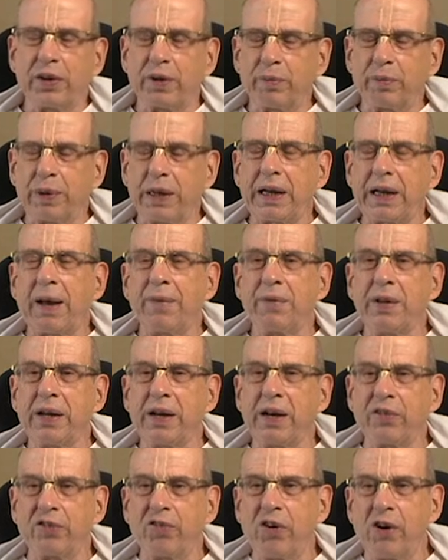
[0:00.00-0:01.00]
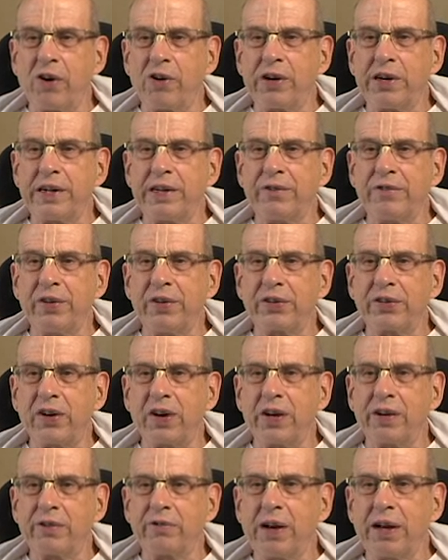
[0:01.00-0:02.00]
became the Acharya of
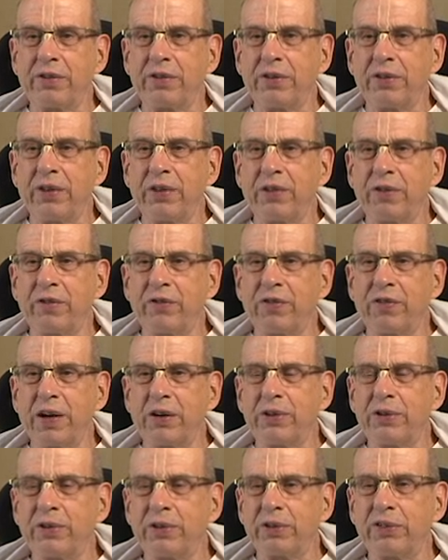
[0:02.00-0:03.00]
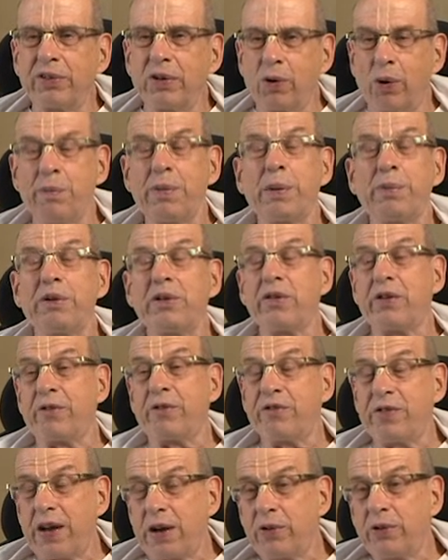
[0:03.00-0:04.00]
ISKCON rather than the founder, or maybe the
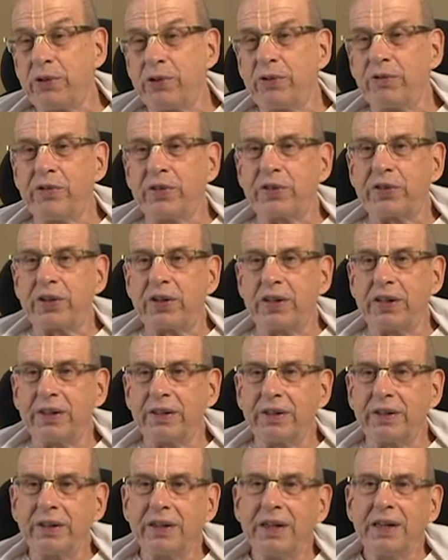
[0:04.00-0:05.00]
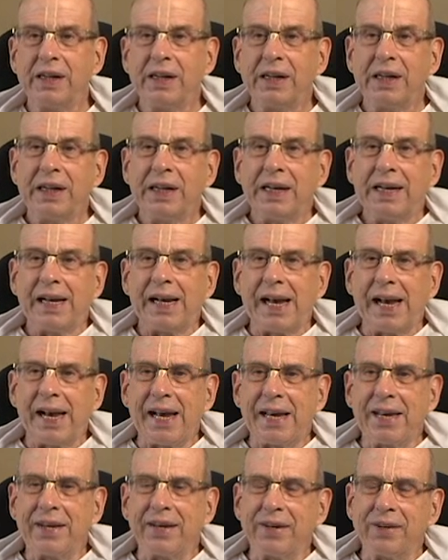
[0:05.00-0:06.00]
founder of ISKCON.
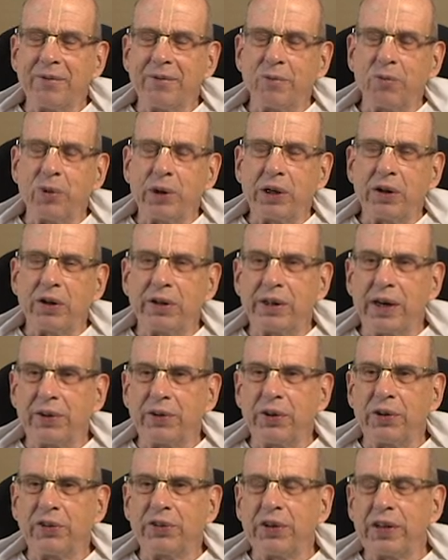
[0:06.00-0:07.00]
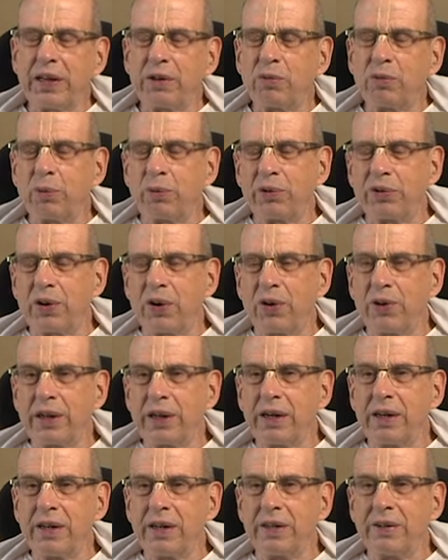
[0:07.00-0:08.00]
And we couldn't understand what was
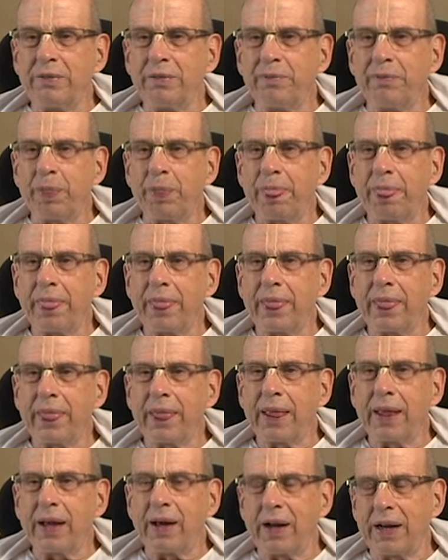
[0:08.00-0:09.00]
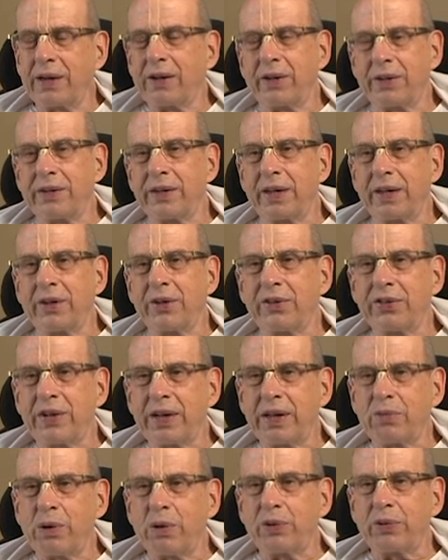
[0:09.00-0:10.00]
going on. I couldn't
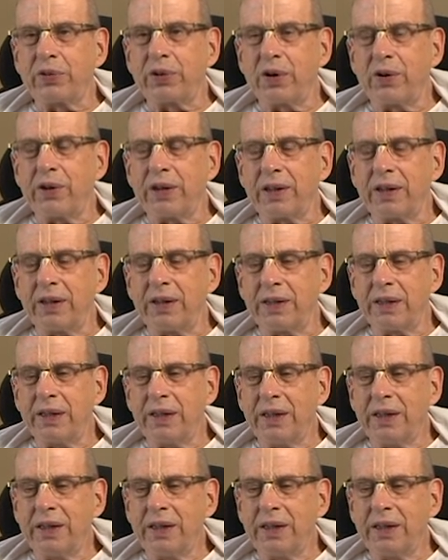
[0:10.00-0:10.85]
understand what was going on.